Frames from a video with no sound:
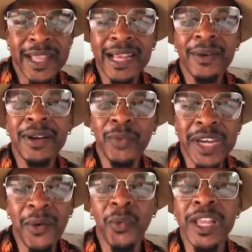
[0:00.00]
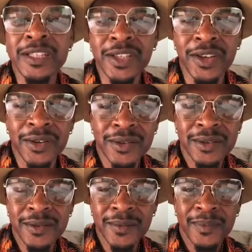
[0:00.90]
When they will to you.
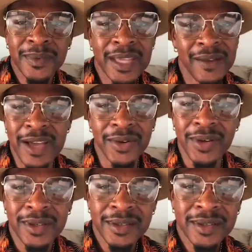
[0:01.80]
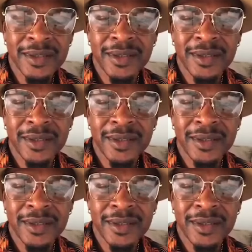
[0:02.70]
You never know.